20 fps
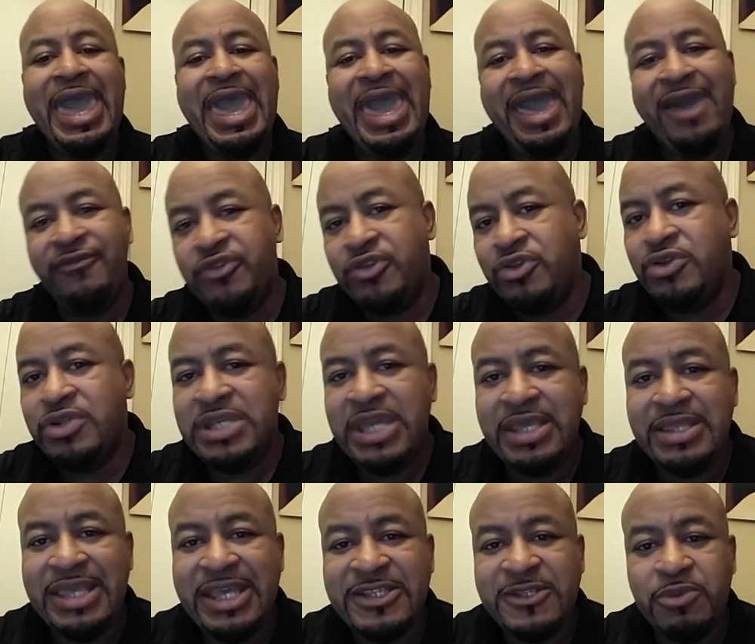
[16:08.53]
After you
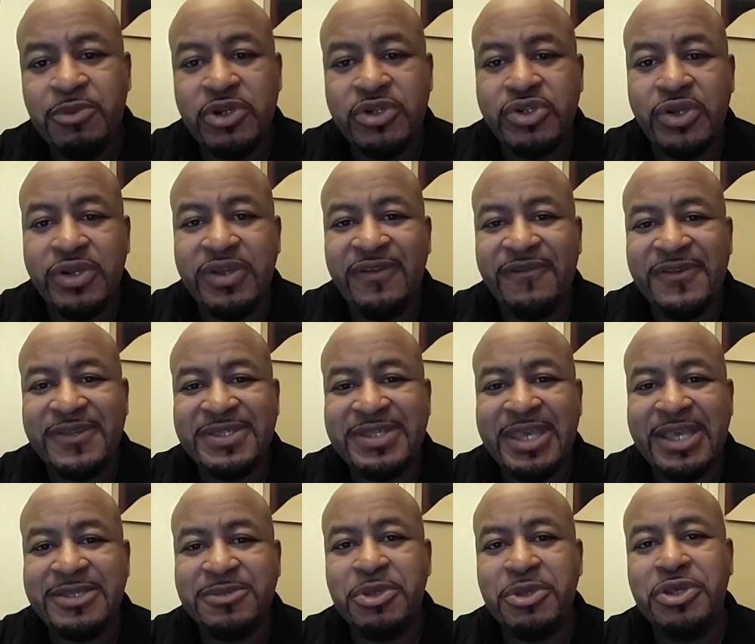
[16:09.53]
take that spiritual gift
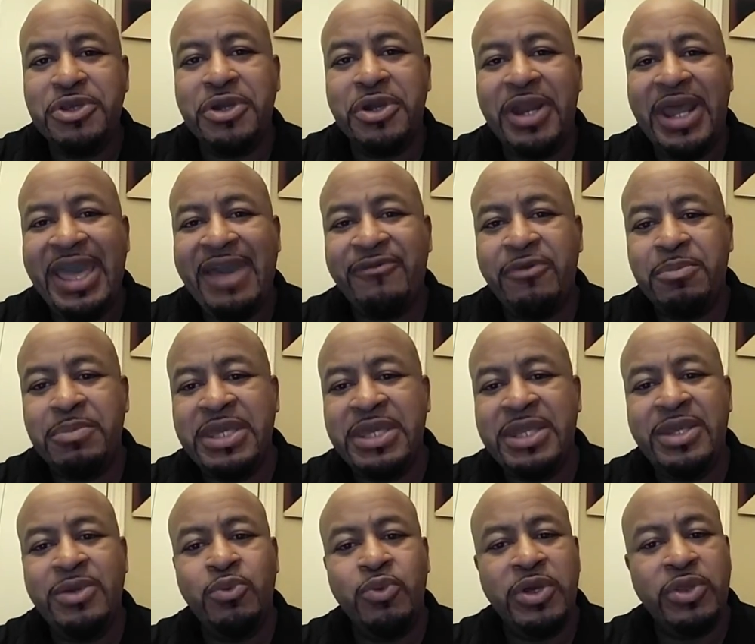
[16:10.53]
assessment, you're going to have a
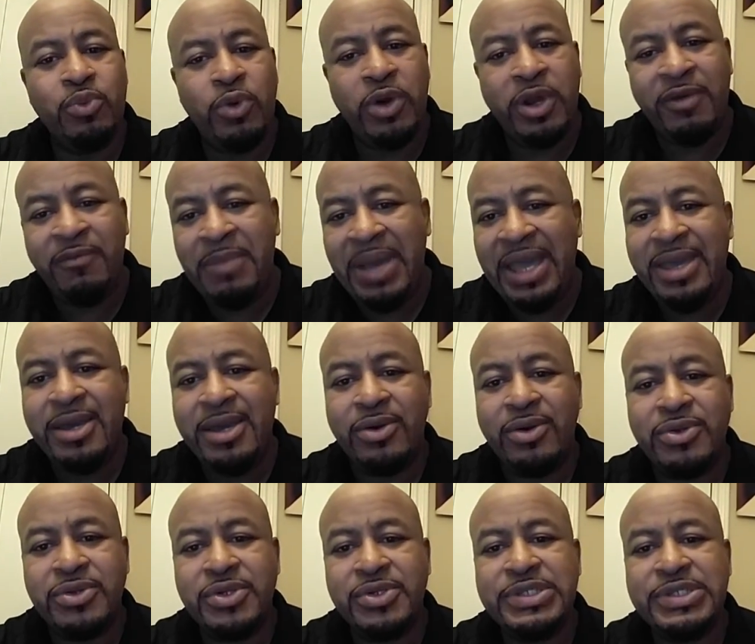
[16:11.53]
meeting with one of my
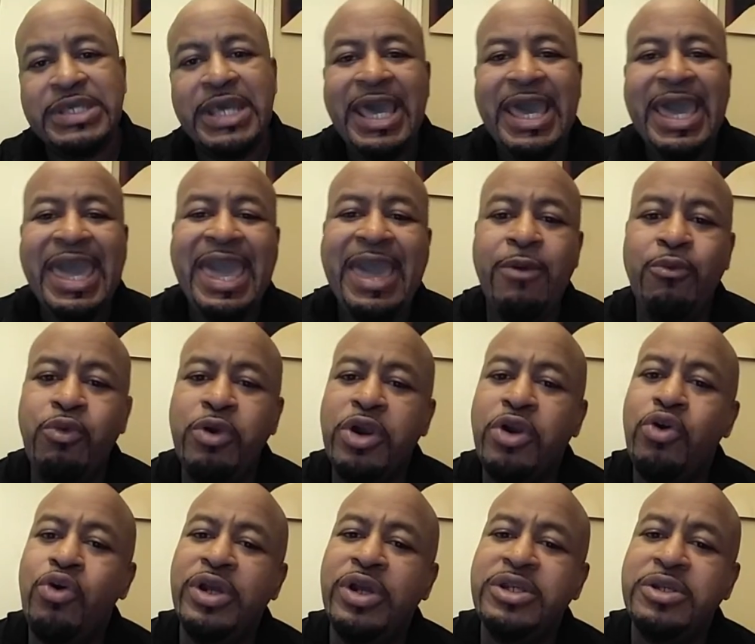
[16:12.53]
elders, and
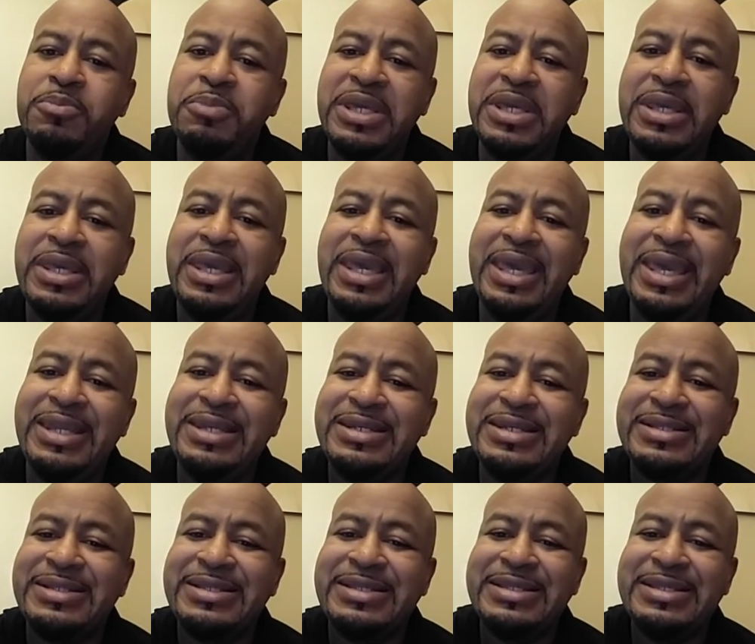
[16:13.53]
we're going to begin
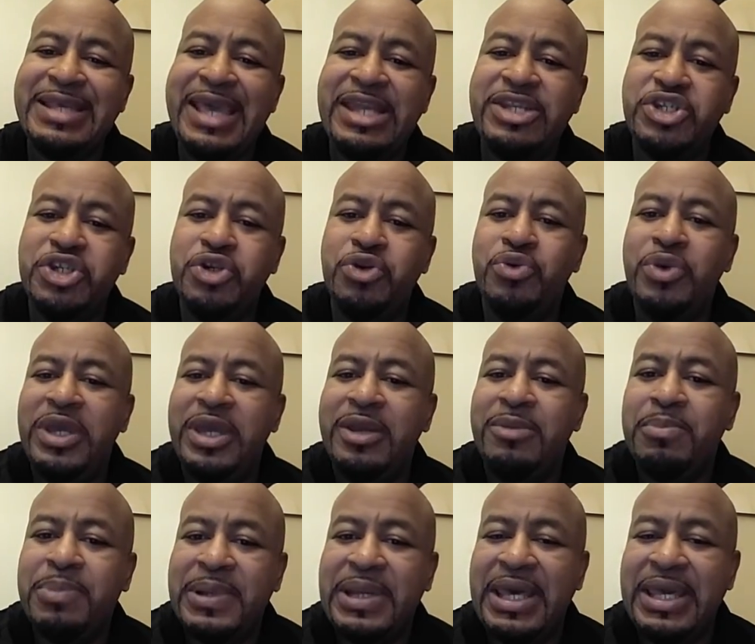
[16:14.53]
to set you
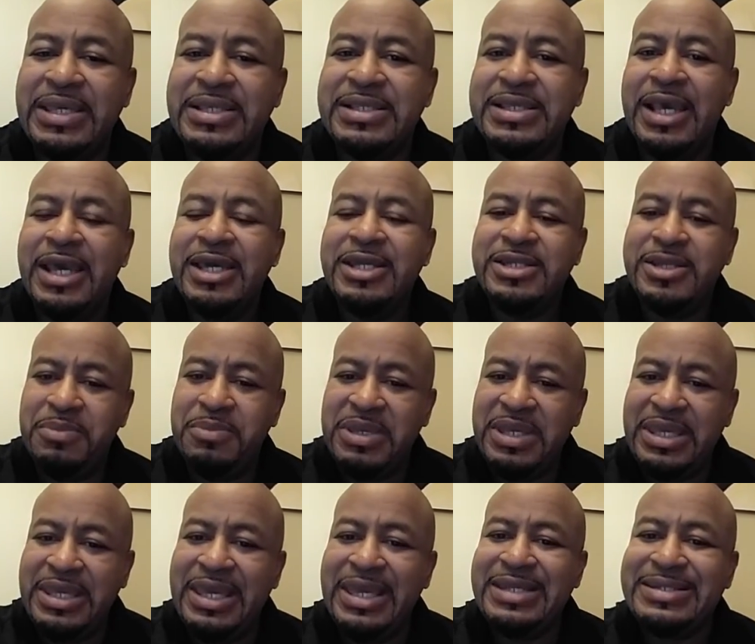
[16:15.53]
in place to
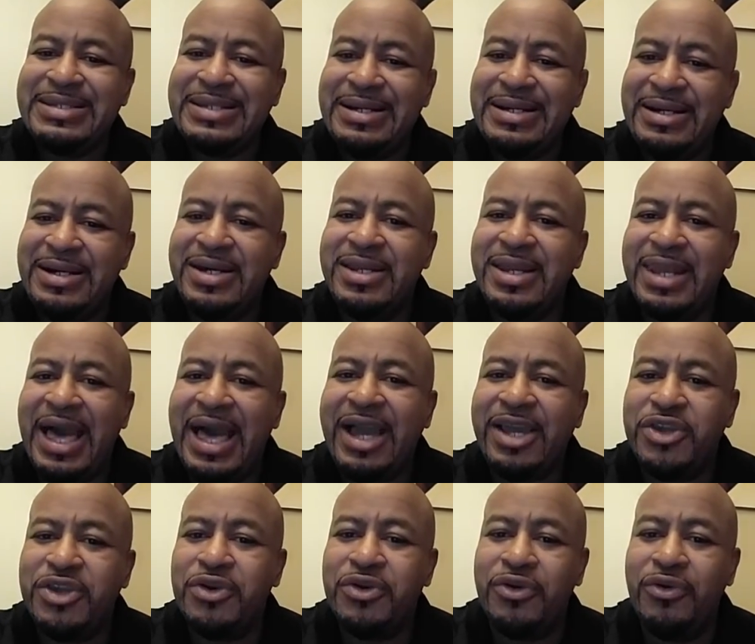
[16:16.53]
begin to
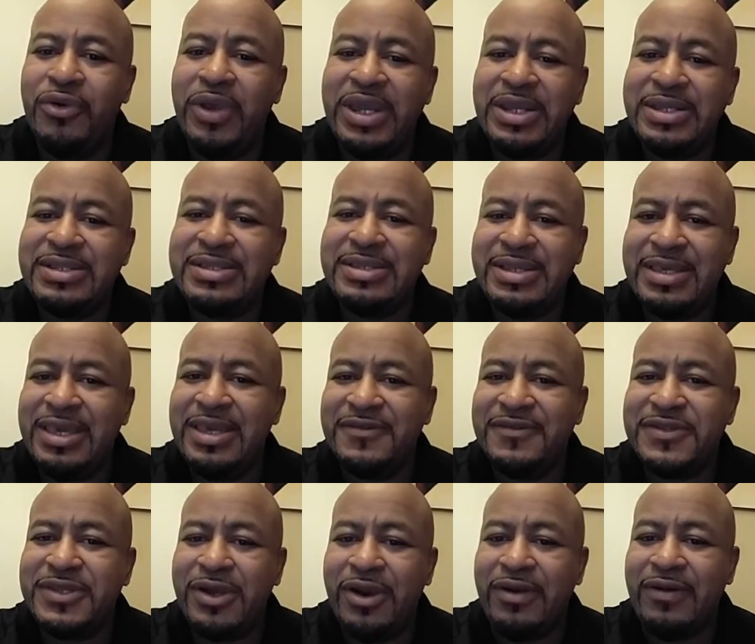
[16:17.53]
unlock your greatest
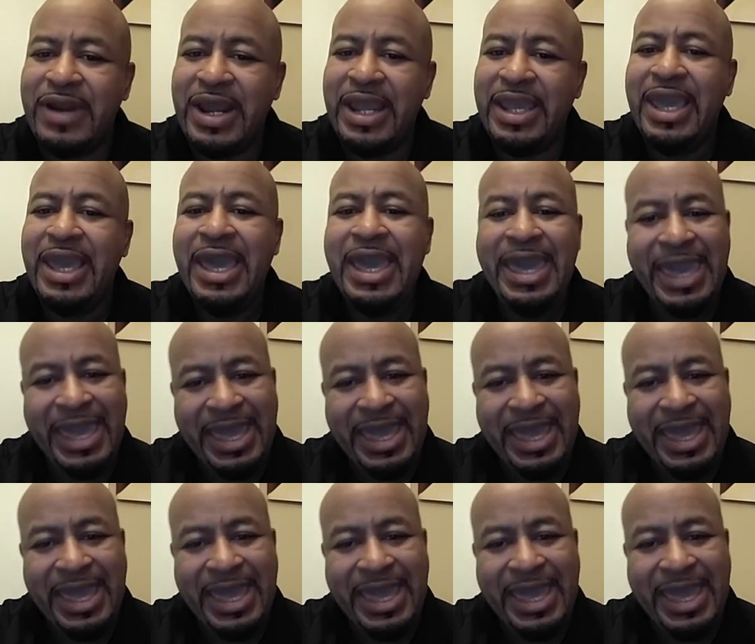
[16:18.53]
gifts, all right?